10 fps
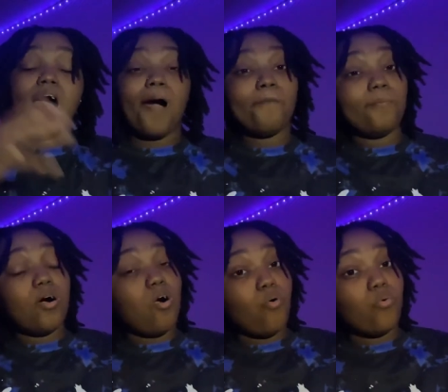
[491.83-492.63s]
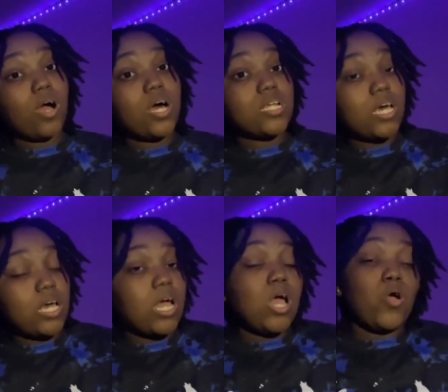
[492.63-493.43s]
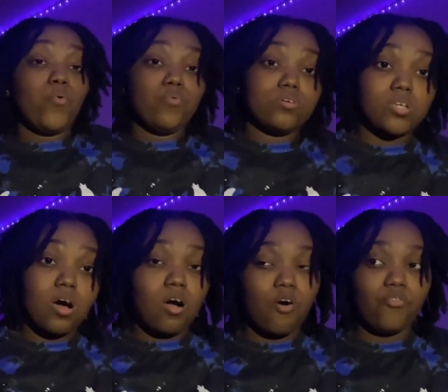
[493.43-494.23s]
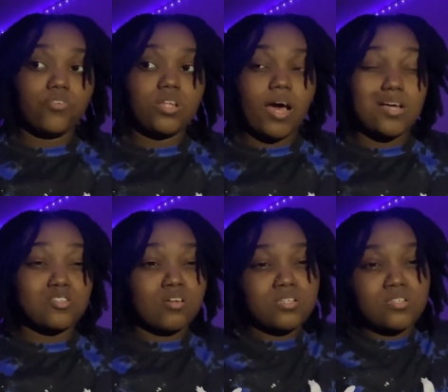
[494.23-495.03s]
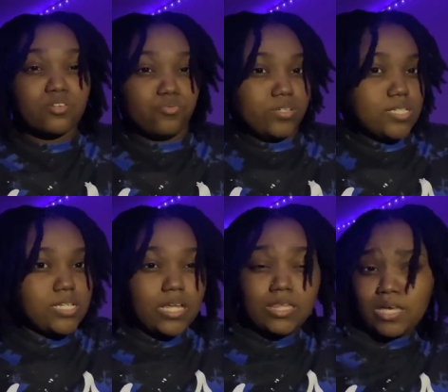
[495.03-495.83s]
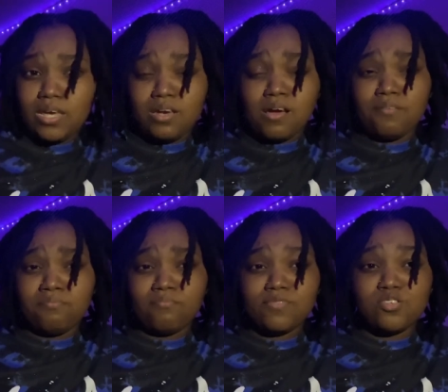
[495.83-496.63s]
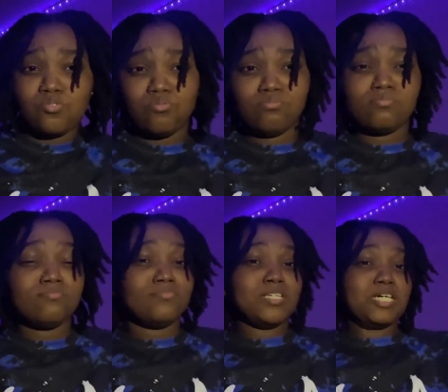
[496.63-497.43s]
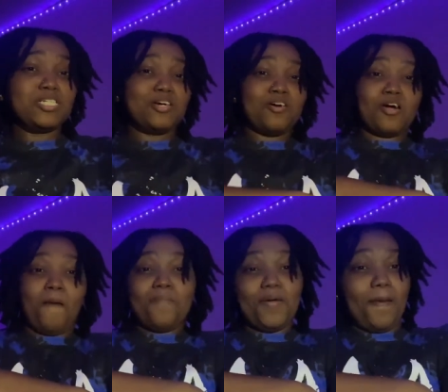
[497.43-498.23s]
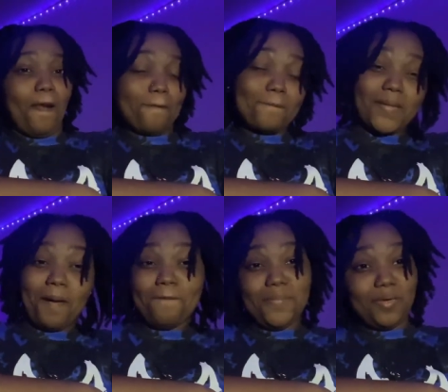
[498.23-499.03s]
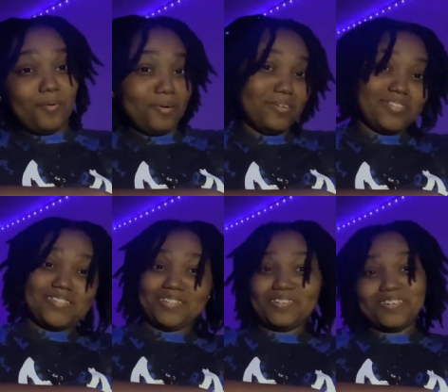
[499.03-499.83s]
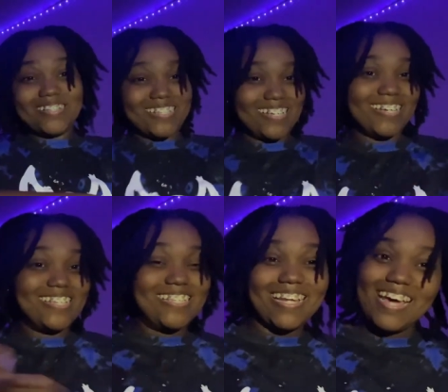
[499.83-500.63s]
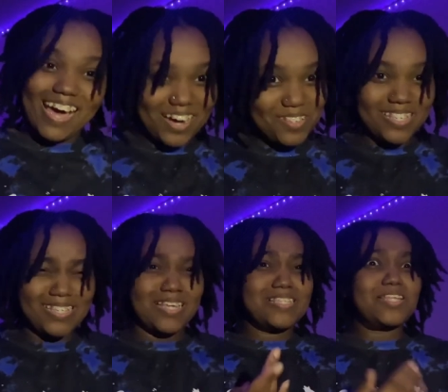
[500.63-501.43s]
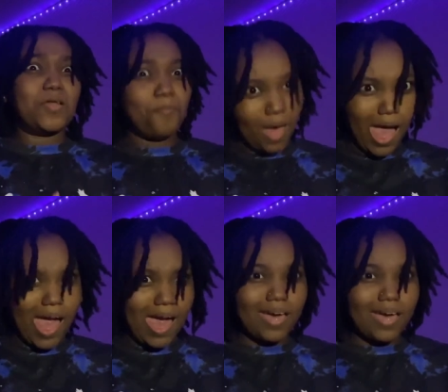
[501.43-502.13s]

I'm, I'm oh gonna like, real talk, hopefully, I'll start a little real estate thing soon. i girl gonna be around big real to the moon skin, selling houses, getting to the bag.